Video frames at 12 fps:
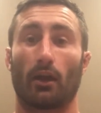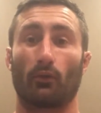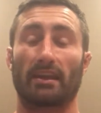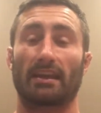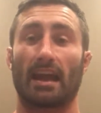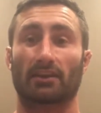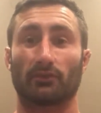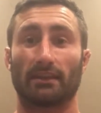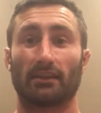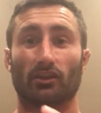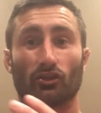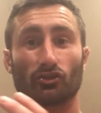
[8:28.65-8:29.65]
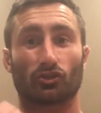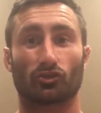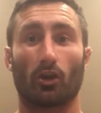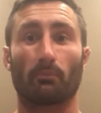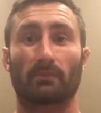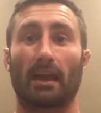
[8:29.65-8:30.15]
We can actually
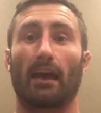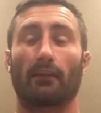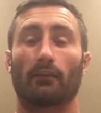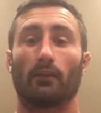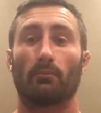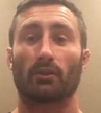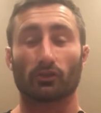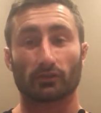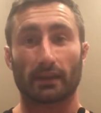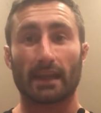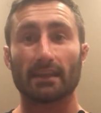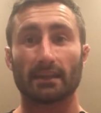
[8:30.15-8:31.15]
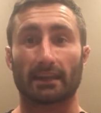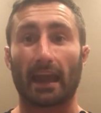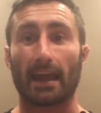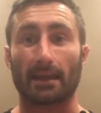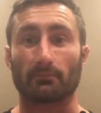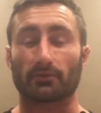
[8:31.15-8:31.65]
stop that because in the
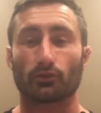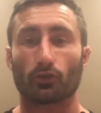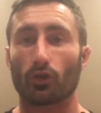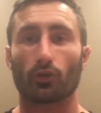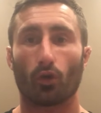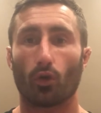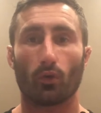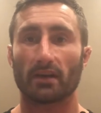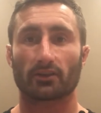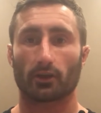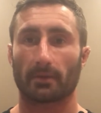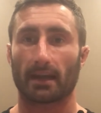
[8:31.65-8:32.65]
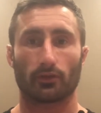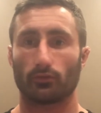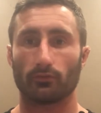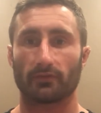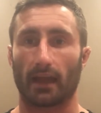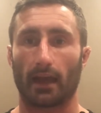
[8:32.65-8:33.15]
games, you're not always going to be able to
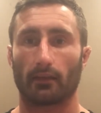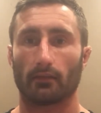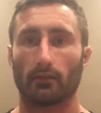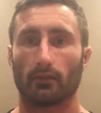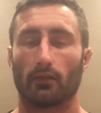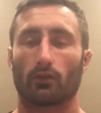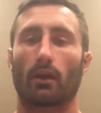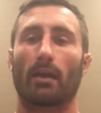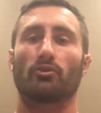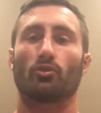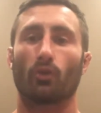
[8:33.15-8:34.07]
use that, right?